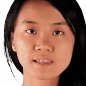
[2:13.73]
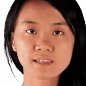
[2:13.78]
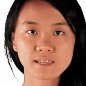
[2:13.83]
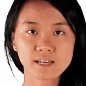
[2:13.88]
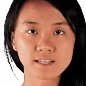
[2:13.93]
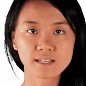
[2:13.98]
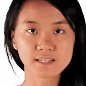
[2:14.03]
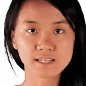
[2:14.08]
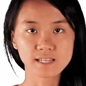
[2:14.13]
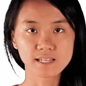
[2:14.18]

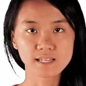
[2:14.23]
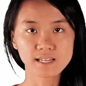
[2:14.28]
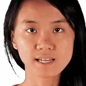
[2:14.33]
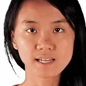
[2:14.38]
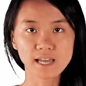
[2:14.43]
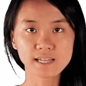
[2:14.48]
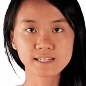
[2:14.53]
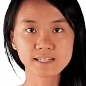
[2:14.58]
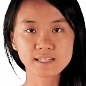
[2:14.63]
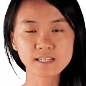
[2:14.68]
Thirdly,
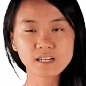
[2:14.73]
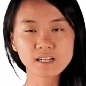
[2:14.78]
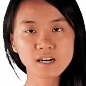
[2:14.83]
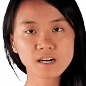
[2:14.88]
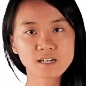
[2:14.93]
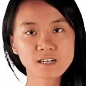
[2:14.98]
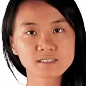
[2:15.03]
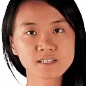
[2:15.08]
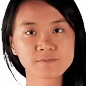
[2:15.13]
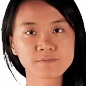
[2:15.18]
another
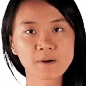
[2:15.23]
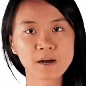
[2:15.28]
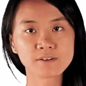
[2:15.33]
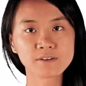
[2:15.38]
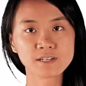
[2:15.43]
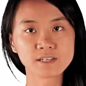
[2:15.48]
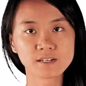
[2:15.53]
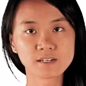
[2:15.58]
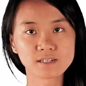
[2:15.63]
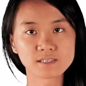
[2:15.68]
cause of
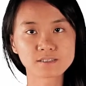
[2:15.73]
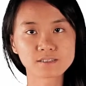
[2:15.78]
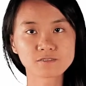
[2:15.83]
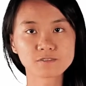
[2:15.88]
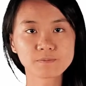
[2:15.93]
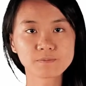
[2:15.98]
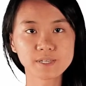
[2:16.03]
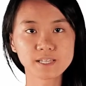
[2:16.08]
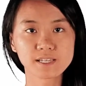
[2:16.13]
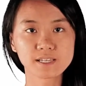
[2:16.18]
power loss
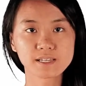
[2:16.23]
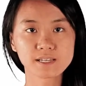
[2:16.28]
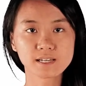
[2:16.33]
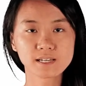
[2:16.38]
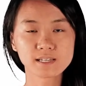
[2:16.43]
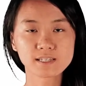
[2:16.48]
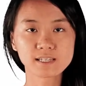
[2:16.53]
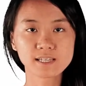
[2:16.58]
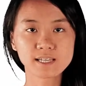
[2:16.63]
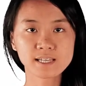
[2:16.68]
would be
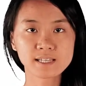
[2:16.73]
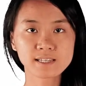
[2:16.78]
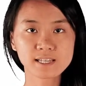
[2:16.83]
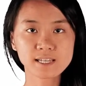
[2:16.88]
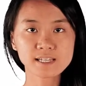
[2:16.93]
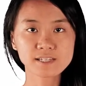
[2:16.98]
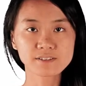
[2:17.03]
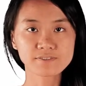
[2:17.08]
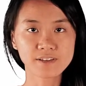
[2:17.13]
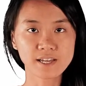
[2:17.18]
the
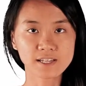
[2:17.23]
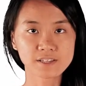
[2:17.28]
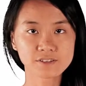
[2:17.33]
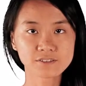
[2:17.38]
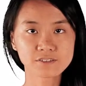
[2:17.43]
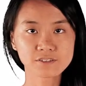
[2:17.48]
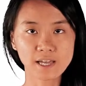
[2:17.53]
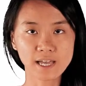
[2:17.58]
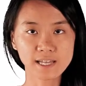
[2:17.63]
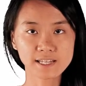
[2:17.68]
heating effect
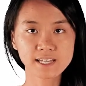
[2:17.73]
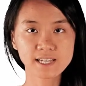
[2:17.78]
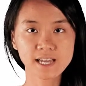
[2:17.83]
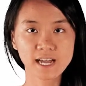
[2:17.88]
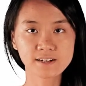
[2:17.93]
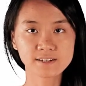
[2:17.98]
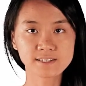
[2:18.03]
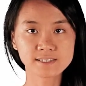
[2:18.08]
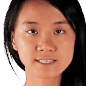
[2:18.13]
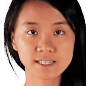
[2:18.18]
due to eddy
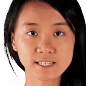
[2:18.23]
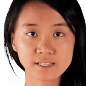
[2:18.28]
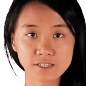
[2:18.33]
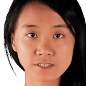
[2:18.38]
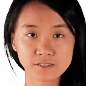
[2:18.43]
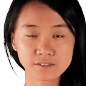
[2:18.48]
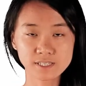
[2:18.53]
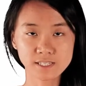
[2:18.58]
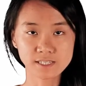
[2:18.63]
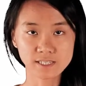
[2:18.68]
currents
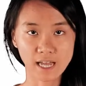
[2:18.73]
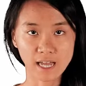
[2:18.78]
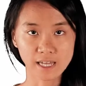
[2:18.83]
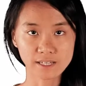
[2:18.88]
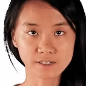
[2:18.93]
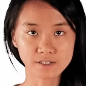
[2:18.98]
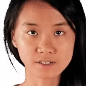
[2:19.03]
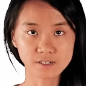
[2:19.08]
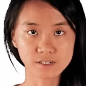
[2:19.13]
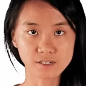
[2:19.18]
induced in the
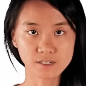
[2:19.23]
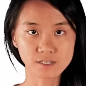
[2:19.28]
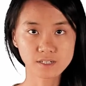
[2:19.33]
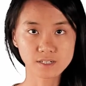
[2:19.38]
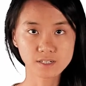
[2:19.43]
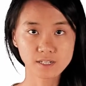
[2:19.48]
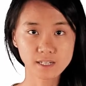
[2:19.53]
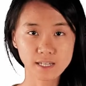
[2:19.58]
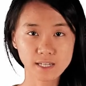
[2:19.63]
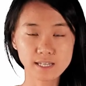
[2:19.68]
iron core,
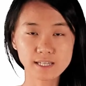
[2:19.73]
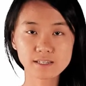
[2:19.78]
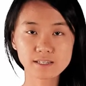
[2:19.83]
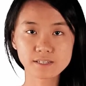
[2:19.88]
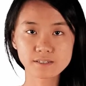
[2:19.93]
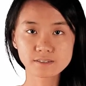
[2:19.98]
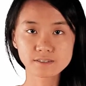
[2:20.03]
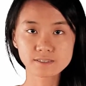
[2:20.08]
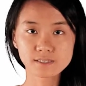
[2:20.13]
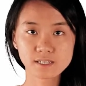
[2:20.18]

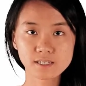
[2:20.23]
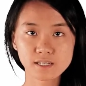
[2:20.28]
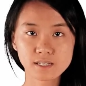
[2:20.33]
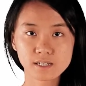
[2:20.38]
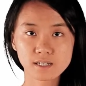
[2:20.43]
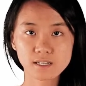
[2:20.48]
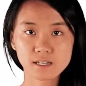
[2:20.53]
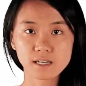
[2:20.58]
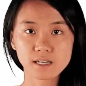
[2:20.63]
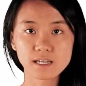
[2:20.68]
induced
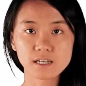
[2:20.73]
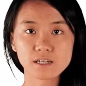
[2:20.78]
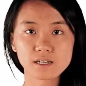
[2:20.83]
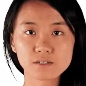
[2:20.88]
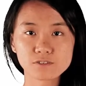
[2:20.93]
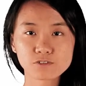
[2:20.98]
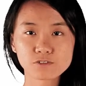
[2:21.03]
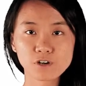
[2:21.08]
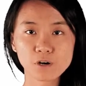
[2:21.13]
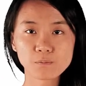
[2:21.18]

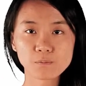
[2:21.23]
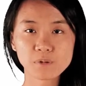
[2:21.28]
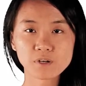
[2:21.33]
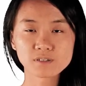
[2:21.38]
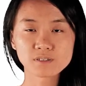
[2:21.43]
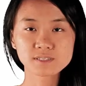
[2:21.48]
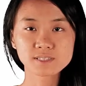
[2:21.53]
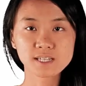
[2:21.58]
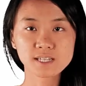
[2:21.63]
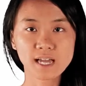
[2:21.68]
to
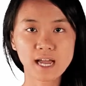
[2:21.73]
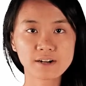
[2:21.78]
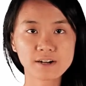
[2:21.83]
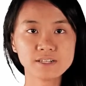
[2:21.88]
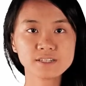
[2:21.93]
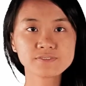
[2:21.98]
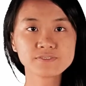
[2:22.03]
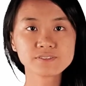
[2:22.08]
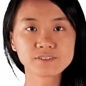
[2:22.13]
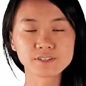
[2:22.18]
oppose the
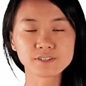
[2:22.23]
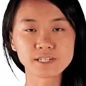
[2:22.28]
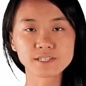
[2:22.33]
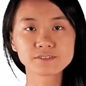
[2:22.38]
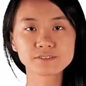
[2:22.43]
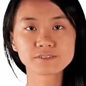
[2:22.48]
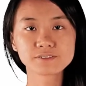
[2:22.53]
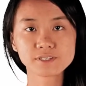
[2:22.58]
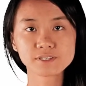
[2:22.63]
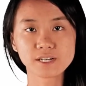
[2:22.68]
current flowing
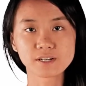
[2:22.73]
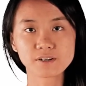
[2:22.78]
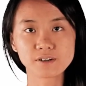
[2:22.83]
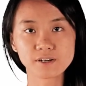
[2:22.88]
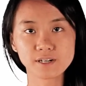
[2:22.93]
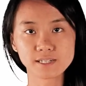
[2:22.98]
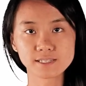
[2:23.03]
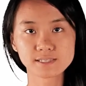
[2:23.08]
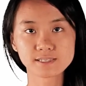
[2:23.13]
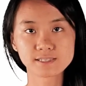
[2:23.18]
through the
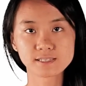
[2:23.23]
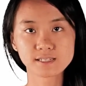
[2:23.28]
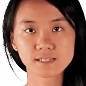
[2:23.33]
coils.